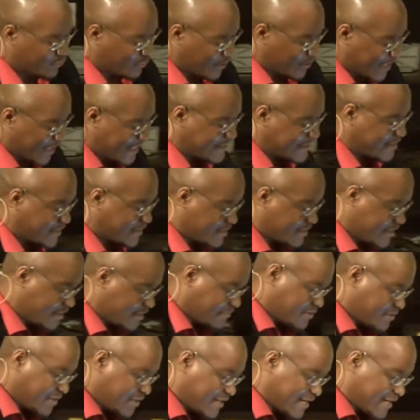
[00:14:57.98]

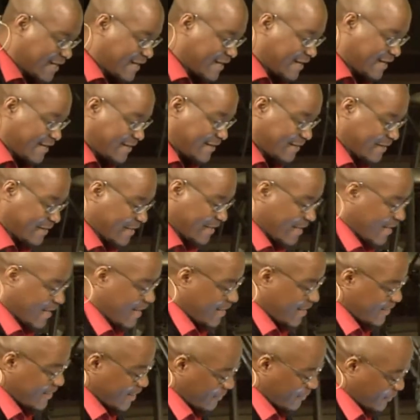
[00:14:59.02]
relationship to God
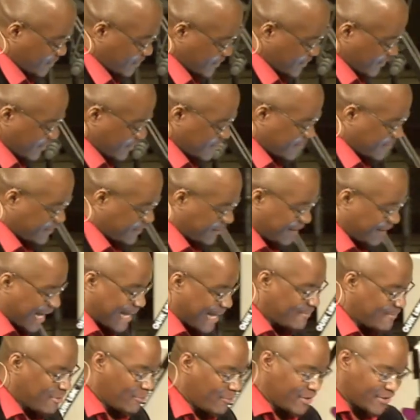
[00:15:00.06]
that results in
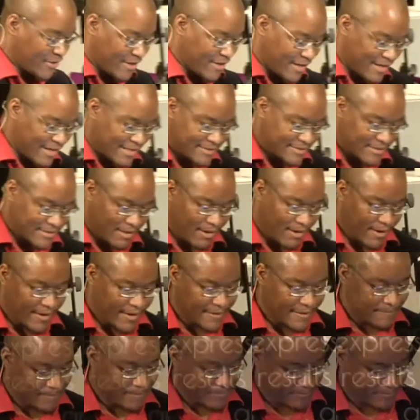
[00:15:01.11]
alignment with God's heart,